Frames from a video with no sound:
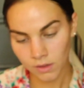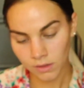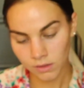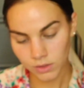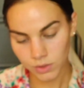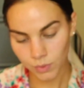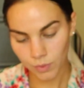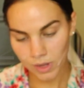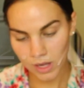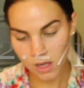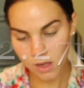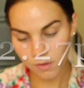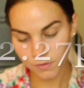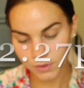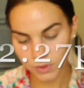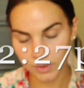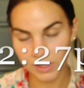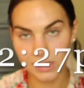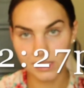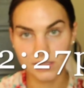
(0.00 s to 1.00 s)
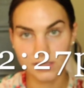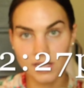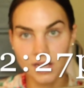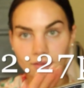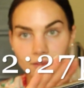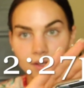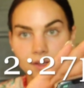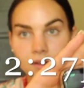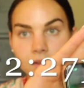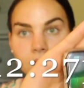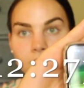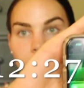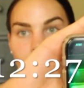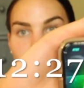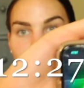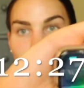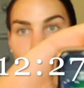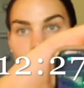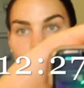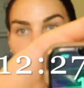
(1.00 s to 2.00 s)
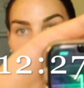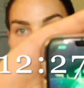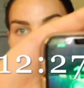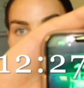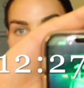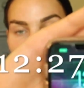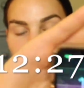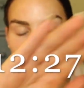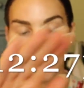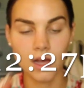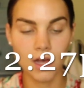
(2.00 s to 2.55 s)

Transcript: 12:27, so I'm going to round